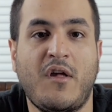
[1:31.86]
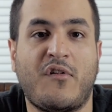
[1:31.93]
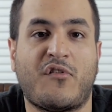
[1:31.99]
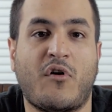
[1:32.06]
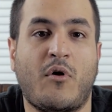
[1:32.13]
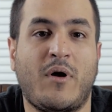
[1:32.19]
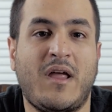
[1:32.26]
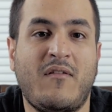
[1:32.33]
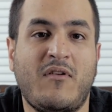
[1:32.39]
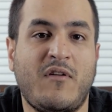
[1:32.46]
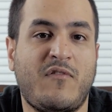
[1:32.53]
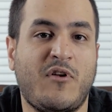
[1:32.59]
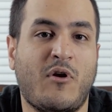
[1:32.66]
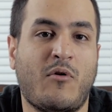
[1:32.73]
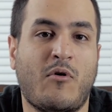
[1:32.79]
So even
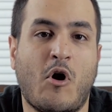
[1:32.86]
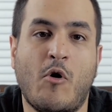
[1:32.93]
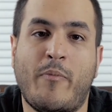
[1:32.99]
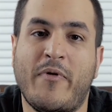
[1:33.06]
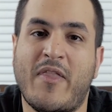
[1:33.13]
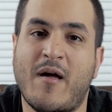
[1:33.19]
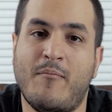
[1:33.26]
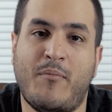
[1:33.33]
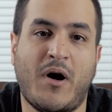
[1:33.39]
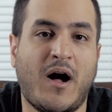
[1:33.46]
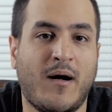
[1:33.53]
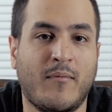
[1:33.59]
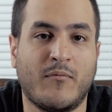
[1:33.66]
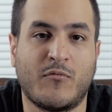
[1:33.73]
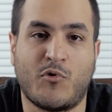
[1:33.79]
if you don't open that
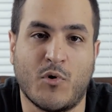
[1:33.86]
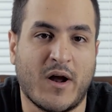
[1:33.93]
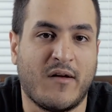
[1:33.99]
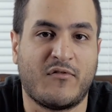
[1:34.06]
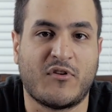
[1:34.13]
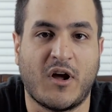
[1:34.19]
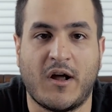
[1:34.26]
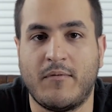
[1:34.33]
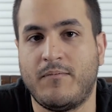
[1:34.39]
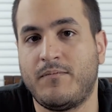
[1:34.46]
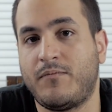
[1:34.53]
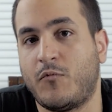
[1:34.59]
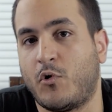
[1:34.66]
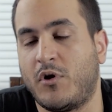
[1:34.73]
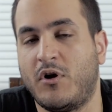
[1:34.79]
Bomb Gravetide,
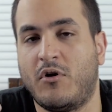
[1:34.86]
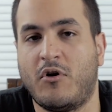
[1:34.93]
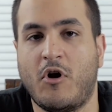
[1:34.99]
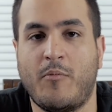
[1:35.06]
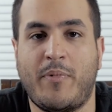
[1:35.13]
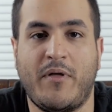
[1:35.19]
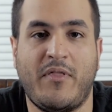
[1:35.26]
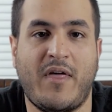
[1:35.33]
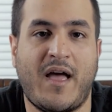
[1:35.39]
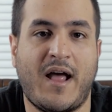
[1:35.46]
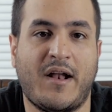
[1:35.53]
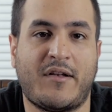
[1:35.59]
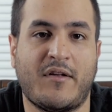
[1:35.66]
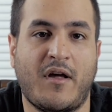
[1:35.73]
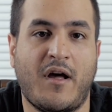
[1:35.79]
or you don't open
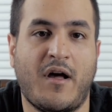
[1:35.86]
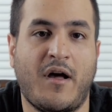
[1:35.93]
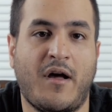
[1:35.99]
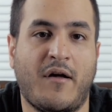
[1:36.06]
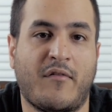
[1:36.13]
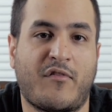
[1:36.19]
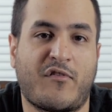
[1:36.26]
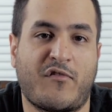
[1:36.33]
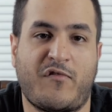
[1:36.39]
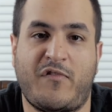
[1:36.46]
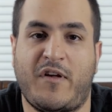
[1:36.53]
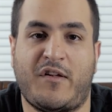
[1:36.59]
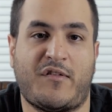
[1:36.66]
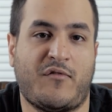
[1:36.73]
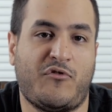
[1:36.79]
that
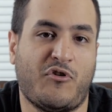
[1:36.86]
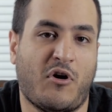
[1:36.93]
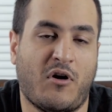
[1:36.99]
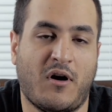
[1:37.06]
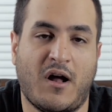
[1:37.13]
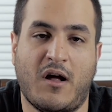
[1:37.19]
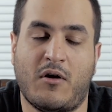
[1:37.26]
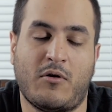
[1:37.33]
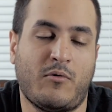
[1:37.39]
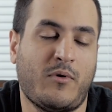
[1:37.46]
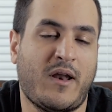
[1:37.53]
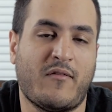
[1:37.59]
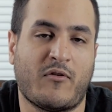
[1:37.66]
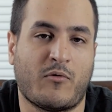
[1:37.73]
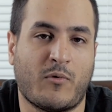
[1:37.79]
Sphinx of Jara, or
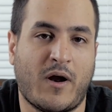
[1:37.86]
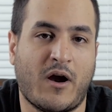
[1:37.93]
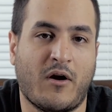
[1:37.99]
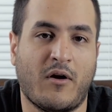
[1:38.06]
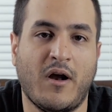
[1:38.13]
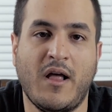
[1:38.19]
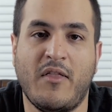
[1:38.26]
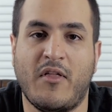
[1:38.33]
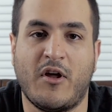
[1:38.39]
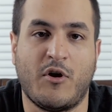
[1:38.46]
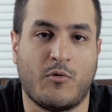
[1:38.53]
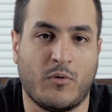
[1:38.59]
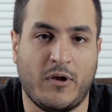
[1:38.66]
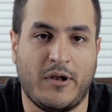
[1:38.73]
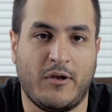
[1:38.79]
whatever rare that
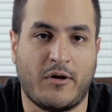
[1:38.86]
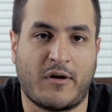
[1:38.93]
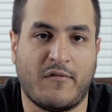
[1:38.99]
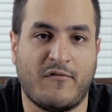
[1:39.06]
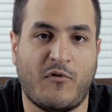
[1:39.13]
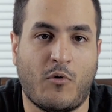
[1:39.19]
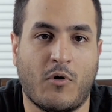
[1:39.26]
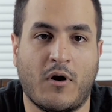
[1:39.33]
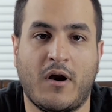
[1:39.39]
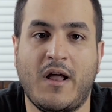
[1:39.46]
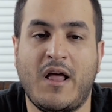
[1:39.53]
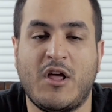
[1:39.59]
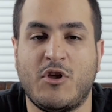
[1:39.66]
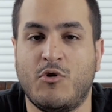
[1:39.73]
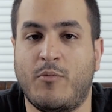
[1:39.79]
you're really looking for,
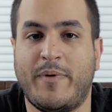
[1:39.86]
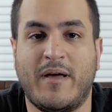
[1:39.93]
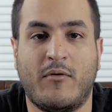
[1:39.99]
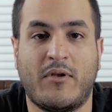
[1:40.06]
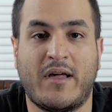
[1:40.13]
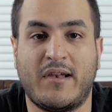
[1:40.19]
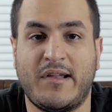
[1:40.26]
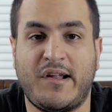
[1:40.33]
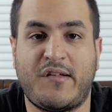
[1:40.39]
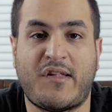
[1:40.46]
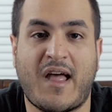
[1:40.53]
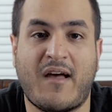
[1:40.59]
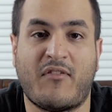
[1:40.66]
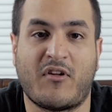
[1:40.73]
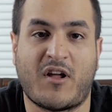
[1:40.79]
you'll be able to at least
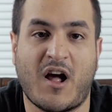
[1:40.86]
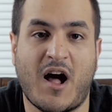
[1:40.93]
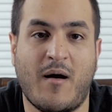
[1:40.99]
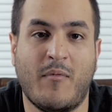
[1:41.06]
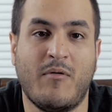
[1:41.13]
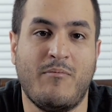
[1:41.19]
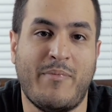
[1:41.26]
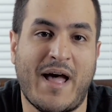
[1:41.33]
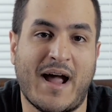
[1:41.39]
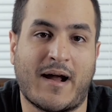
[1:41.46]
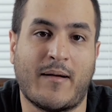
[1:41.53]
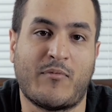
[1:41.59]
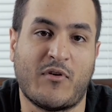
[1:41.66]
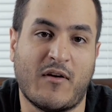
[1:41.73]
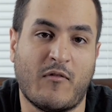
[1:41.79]
have the common
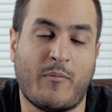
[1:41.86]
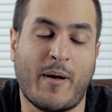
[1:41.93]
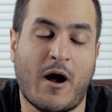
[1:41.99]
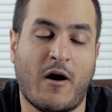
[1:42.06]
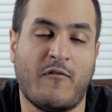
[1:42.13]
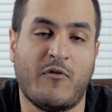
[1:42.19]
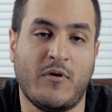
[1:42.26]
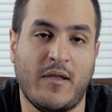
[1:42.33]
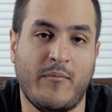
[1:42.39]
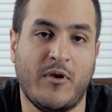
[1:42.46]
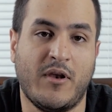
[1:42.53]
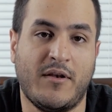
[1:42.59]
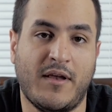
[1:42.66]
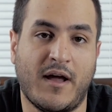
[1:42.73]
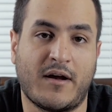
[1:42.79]
backup to have a powerful
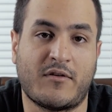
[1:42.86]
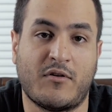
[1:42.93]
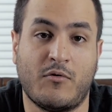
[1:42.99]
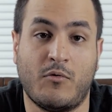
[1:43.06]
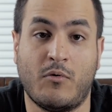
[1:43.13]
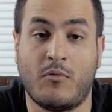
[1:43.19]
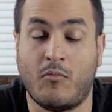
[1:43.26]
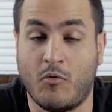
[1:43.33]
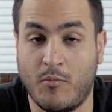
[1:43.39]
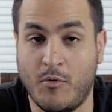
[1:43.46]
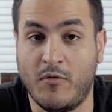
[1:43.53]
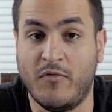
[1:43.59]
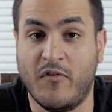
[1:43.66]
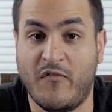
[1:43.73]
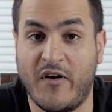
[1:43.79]
limited deck to
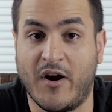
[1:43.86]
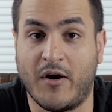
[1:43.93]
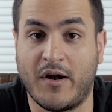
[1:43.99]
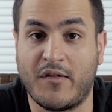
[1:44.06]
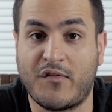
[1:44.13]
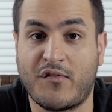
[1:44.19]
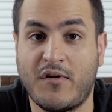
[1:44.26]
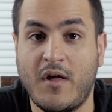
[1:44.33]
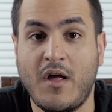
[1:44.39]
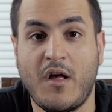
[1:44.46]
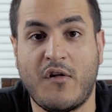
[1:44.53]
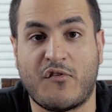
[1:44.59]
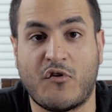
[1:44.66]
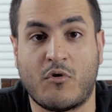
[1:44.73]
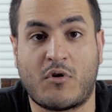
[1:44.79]
remove the variance.
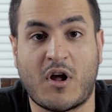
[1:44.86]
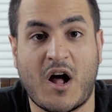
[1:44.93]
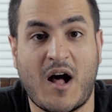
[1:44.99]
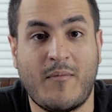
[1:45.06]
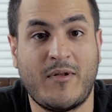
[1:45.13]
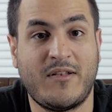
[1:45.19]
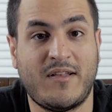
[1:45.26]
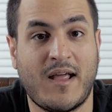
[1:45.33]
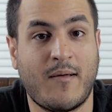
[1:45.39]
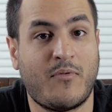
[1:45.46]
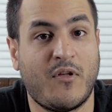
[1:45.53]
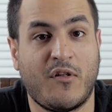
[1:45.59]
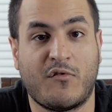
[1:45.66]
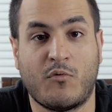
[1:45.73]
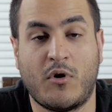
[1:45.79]
So common
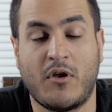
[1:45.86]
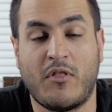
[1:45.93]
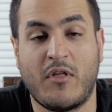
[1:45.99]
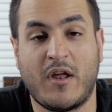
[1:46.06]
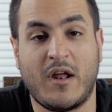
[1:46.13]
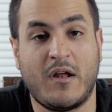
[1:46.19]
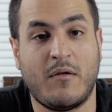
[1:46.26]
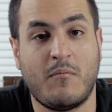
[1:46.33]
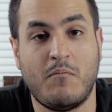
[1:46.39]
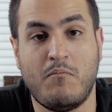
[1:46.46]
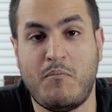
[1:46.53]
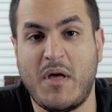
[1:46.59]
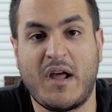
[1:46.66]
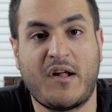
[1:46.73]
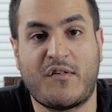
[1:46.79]
depth is one of the
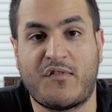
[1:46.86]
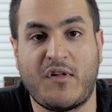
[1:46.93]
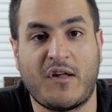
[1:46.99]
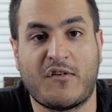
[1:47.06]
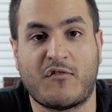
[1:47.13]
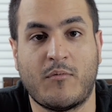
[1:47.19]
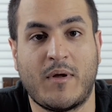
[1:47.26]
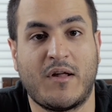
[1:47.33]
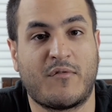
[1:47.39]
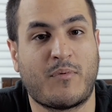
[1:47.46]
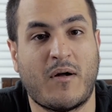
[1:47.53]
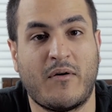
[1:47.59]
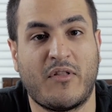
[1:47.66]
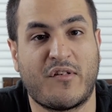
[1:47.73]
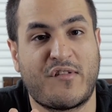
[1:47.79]
biggest things for me. It's
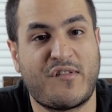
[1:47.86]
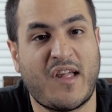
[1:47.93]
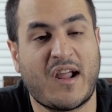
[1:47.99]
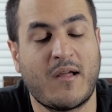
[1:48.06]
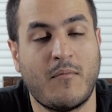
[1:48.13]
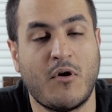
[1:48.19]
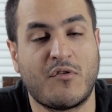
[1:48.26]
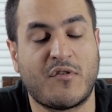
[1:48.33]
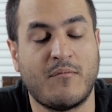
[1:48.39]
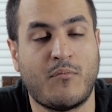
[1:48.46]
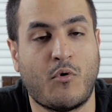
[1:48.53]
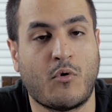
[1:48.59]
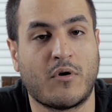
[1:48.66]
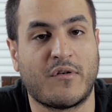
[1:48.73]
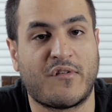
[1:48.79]
probably the second most
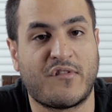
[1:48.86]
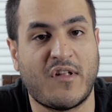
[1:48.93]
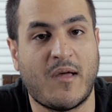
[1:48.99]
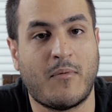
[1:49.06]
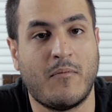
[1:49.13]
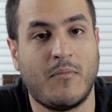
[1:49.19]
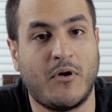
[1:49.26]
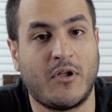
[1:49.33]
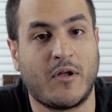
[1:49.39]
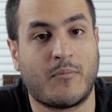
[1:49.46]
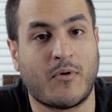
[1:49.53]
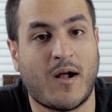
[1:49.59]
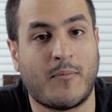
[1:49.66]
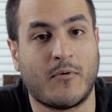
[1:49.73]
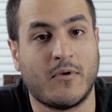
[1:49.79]
important step in building a
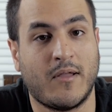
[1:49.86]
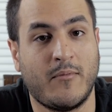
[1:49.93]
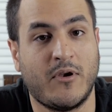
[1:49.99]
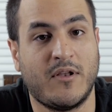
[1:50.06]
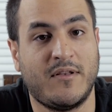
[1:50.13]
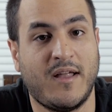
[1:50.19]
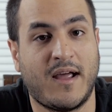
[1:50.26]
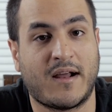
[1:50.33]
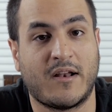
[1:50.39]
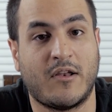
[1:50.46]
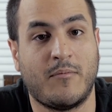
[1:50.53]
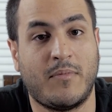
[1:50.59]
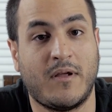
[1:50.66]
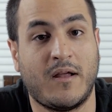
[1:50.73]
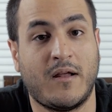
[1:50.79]
proper limited deck and
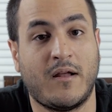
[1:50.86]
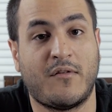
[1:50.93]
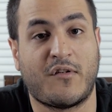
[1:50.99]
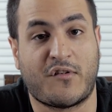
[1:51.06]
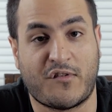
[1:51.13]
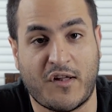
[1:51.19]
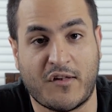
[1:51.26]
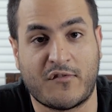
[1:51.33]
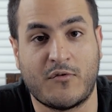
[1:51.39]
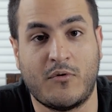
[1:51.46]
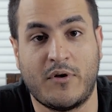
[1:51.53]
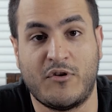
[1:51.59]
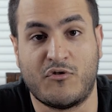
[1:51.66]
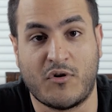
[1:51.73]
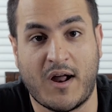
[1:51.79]
to be
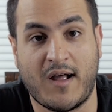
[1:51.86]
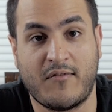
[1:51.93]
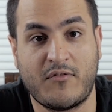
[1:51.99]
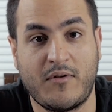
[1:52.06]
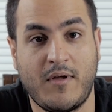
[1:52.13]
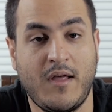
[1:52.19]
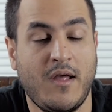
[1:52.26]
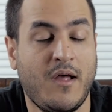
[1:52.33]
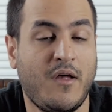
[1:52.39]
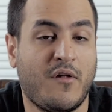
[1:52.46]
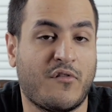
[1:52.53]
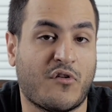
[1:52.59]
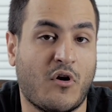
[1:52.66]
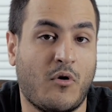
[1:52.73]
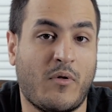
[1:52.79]
successful in draft.
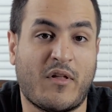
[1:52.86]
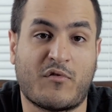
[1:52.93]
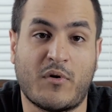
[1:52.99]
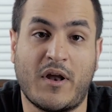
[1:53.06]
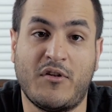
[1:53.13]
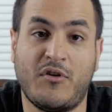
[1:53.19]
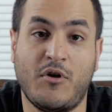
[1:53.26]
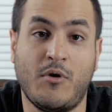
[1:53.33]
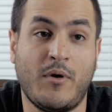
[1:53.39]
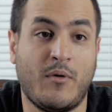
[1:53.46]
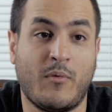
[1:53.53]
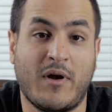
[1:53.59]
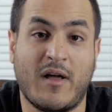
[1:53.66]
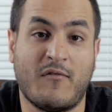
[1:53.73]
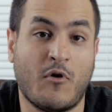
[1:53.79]
So that's what I do, and
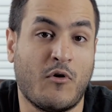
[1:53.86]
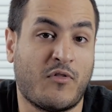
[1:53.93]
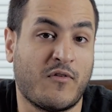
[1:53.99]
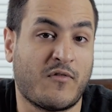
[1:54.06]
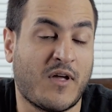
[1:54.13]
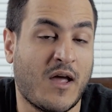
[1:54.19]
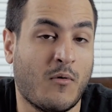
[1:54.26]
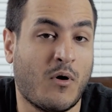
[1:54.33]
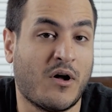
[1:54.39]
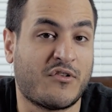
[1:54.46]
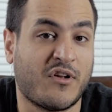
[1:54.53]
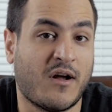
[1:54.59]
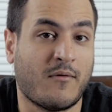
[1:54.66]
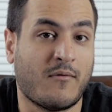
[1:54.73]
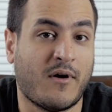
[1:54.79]
we have Oath of
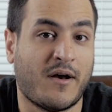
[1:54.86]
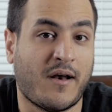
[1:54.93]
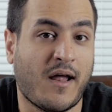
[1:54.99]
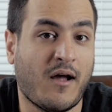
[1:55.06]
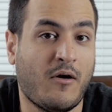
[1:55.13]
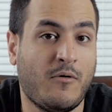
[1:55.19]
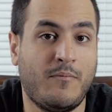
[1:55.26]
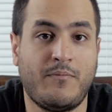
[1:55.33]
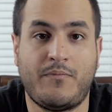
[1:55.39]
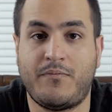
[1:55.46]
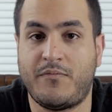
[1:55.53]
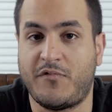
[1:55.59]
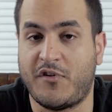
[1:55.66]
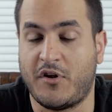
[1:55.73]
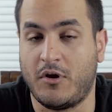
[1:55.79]
Gatewatch out right now.
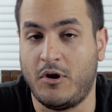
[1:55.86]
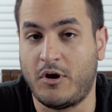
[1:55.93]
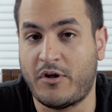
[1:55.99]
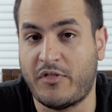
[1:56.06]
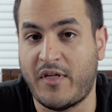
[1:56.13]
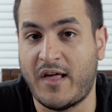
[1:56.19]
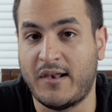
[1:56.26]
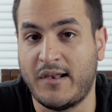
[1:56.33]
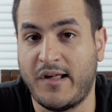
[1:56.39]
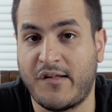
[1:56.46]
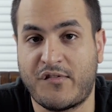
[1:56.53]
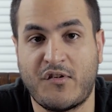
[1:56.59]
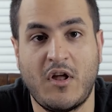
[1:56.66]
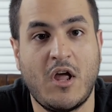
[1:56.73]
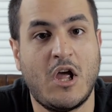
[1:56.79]
So you look at that
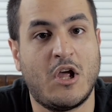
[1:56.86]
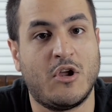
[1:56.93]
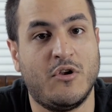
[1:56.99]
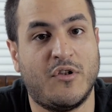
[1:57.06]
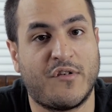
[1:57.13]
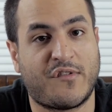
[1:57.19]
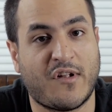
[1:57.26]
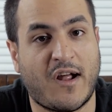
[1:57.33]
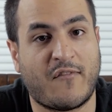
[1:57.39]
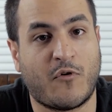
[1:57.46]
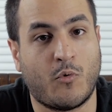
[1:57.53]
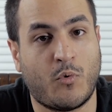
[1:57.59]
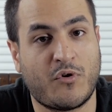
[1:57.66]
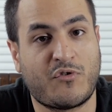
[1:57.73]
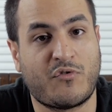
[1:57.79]
list, you decipher
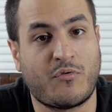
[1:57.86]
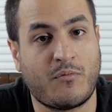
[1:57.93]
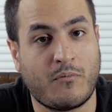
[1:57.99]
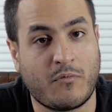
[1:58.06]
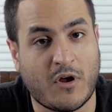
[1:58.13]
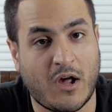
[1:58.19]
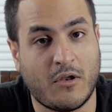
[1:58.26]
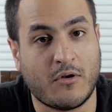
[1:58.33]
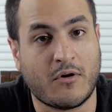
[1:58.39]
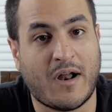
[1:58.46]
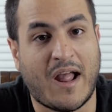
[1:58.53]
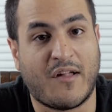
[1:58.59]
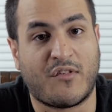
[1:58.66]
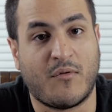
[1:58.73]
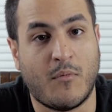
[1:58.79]
which color
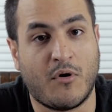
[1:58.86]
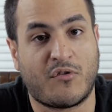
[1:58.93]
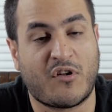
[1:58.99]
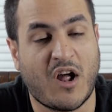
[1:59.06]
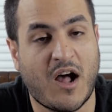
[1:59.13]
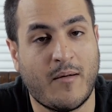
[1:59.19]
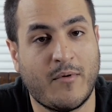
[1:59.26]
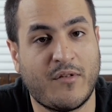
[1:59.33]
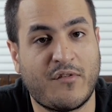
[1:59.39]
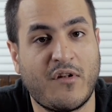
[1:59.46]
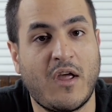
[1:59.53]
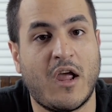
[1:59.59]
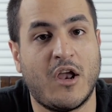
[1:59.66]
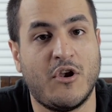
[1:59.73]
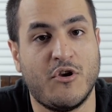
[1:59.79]
has the most commons,
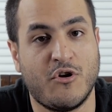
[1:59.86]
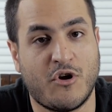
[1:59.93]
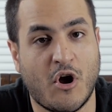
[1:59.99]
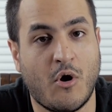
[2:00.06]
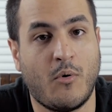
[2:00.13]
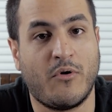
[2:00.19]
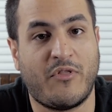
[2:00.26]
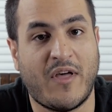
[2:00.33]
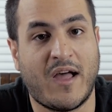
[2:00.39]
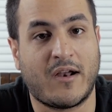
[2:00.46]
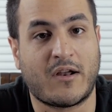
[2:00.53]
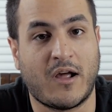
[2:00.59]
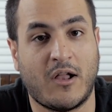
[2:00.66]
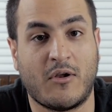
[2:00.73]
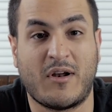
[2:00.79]
and you go with
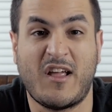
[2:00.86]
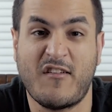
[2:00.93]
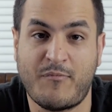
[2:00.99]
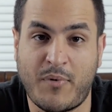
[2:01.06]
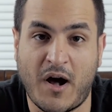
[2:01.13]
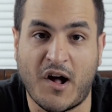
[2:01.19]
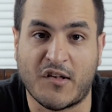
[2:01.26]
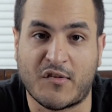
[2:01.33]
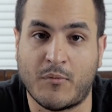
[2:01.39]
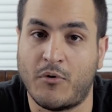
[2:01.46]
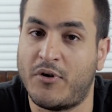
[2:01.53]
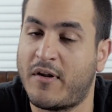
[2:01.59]
that color if possible.